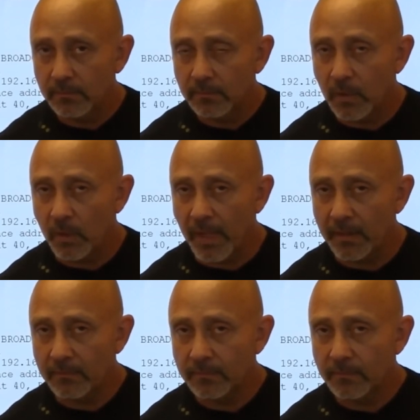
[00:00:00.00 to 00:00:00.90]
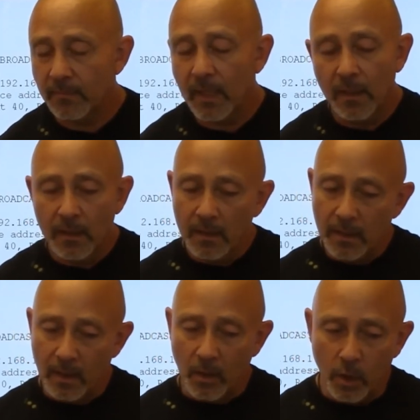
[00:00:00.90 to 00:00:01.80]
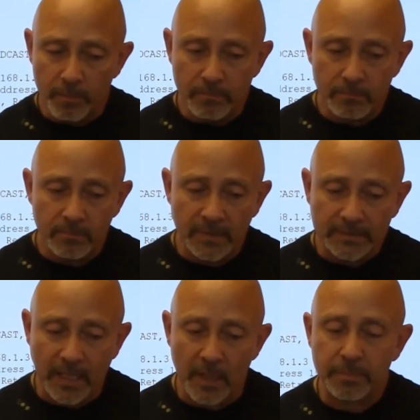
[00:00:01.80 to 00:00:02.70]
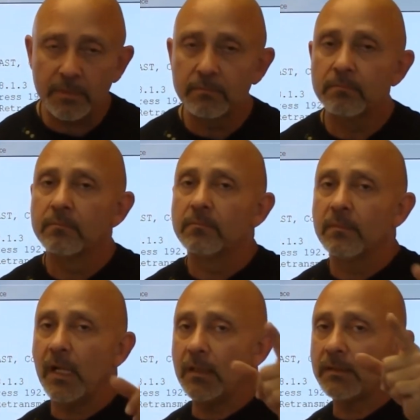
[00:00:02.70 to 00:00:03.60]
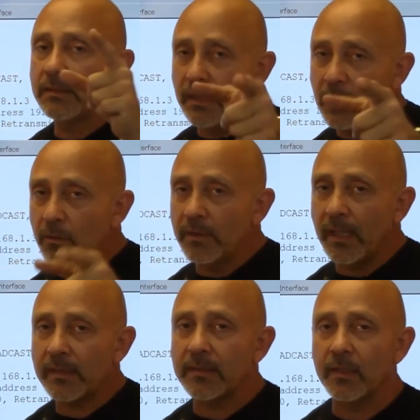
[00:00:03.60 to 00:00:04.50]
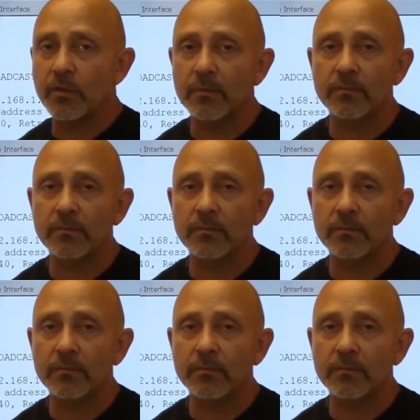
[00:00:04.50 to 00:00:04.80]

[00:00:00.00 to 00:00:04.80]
Okay? I hope this helped. I'll see you in the next session.